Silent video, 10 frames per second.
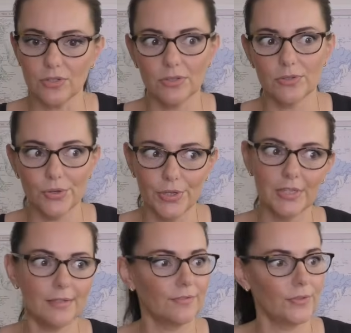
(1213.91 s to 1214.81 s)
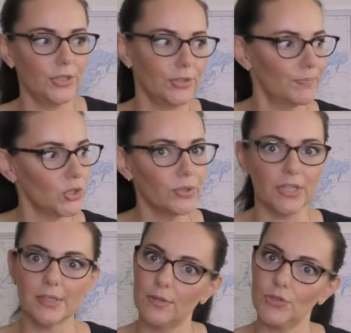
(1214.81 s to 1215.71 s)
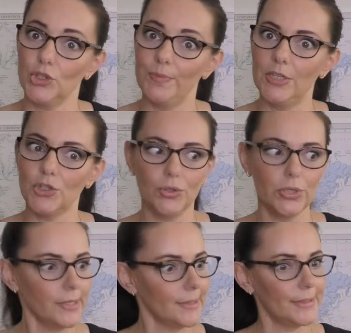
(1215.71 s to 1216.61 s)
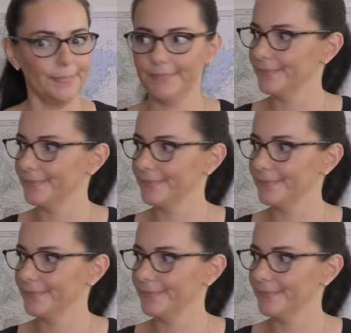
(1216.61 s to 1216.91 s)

dog toys for your dog that's got too many toys.